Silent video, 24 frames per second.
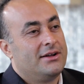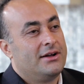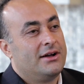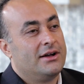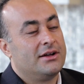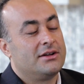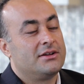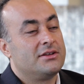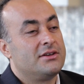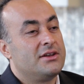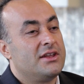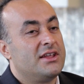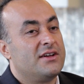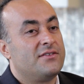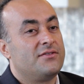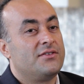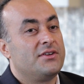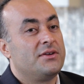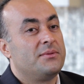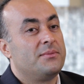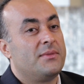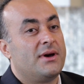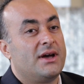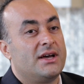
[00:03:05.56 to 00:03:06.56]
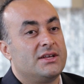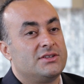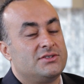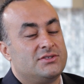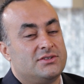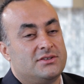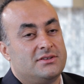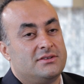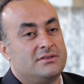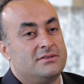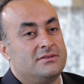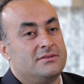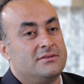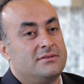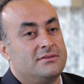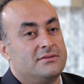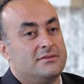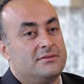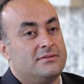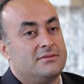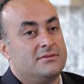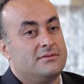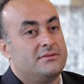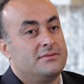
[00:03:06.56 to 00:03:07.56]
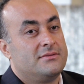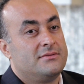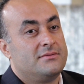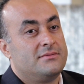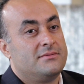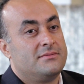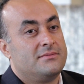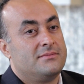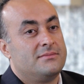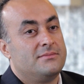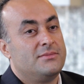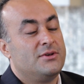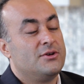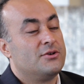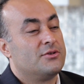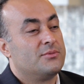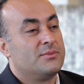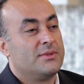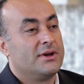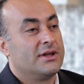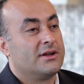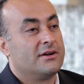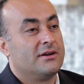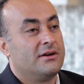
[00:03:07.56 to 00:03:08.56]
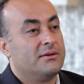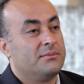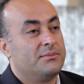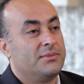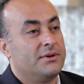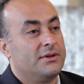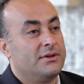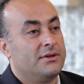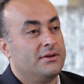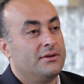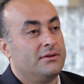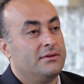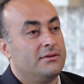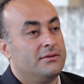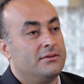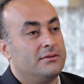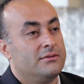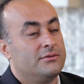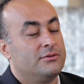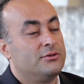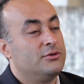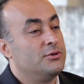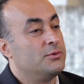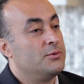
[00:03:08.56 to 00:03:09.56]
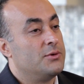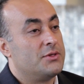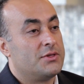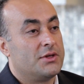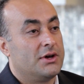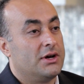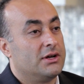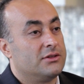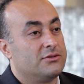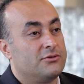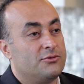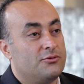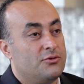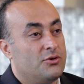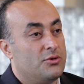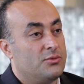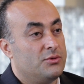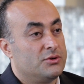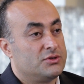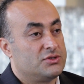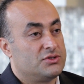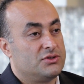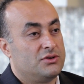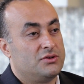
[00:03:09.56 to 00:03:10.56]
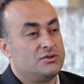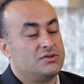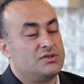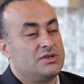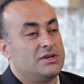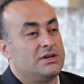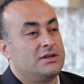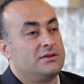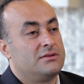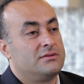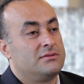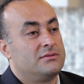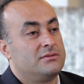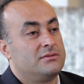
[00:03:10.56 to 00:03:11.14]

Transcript: I could never imagine me or my company do without the Robo SawJet.